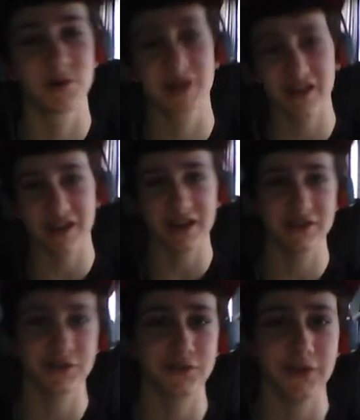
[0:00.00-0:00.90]
but I think I
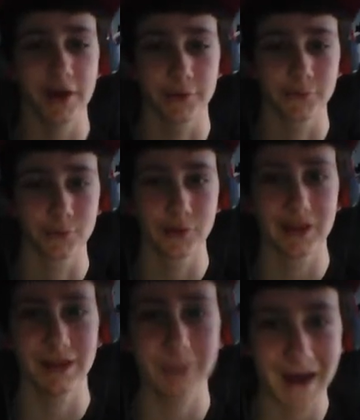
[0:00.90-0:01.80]
just failed
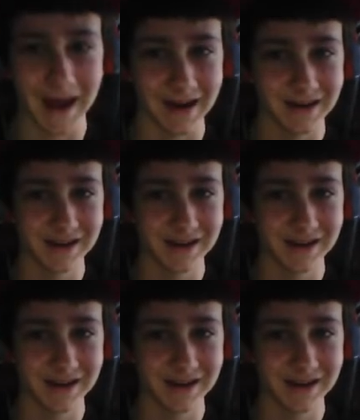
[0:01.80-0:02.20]
really bad.